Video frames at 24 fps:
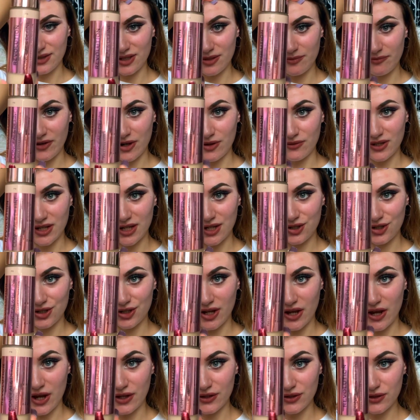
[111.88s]
cheap foundation
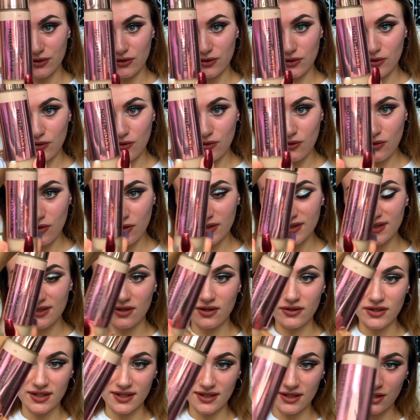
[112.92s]
at all. It's
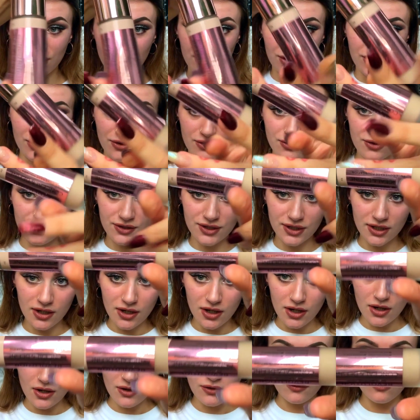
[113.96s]
got this cute
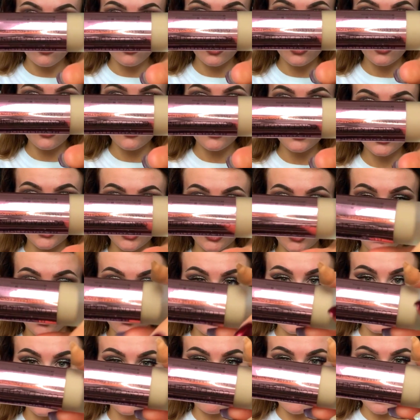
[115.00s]
rose
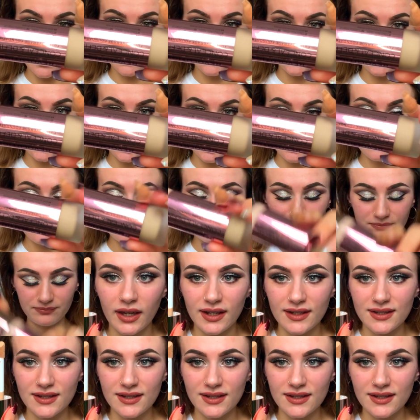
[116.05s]
gold packaging.